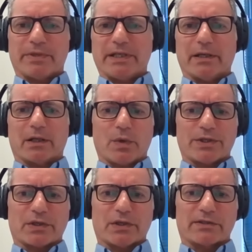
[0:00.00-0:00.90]
particular
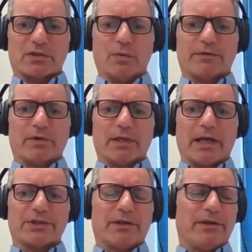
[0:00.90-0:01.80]
question I saw was in
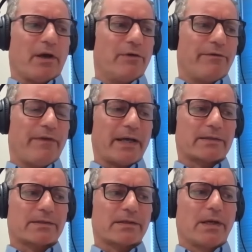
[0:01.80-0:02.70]
relation to
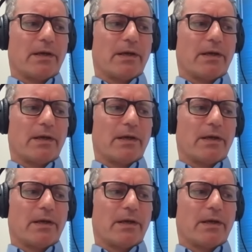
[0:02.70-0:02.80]
Novavax.